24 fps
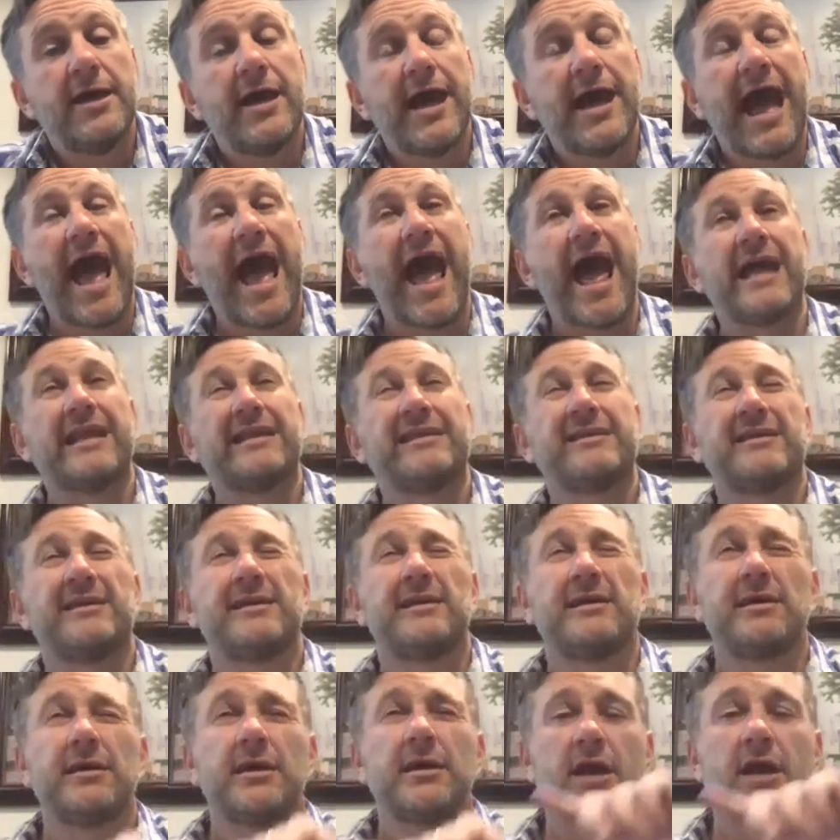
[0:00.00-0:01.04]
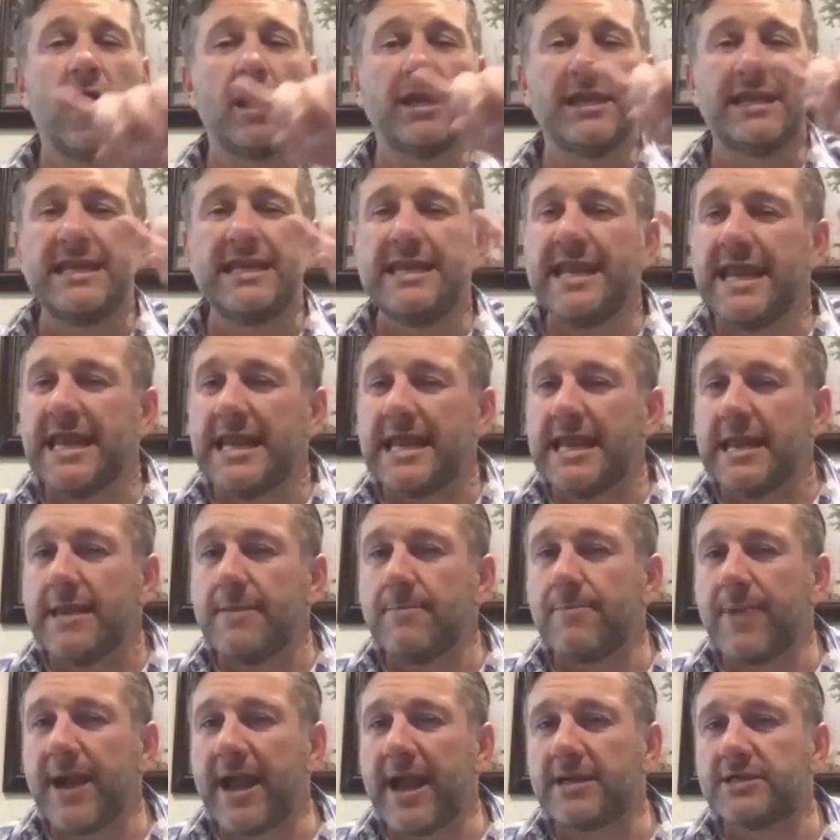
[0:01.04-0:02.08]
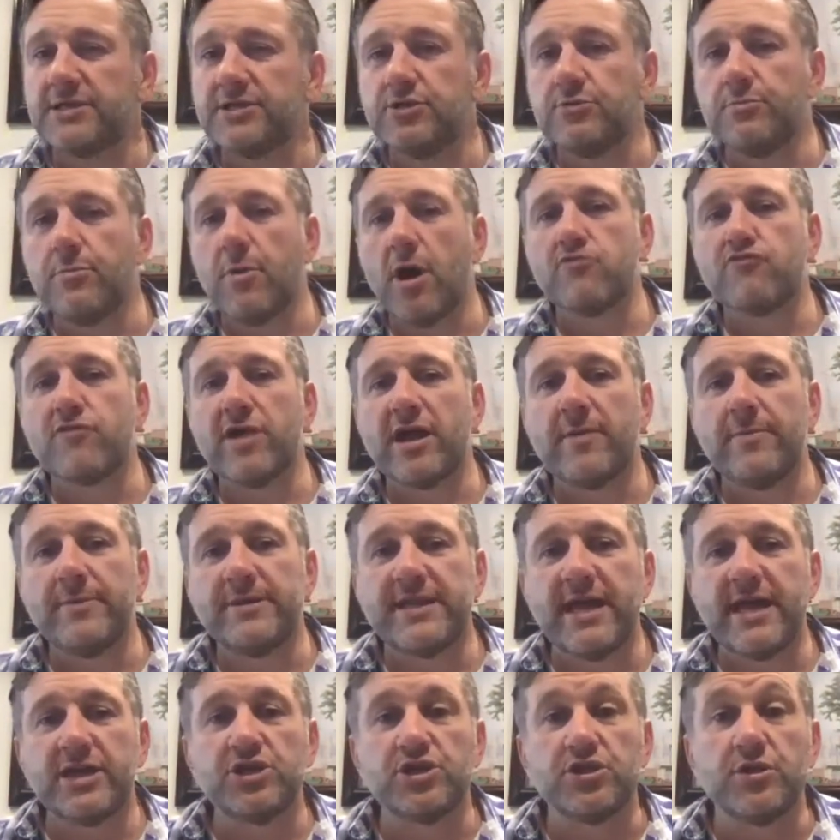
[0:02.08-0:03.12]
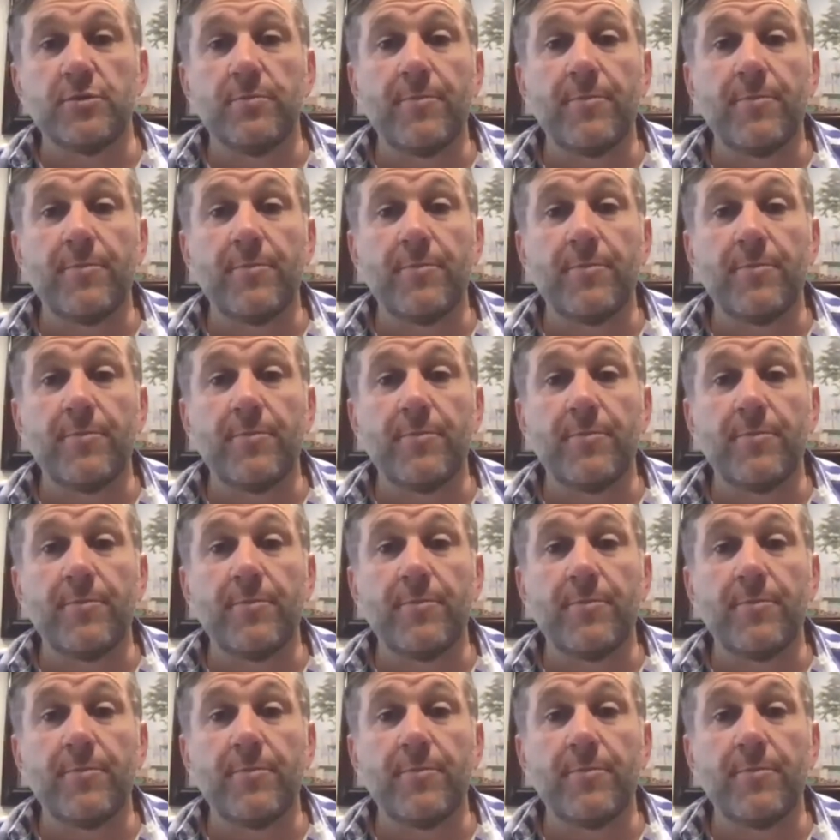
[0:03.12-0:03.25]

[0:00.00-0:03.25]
And kind of linking back to my recommendation of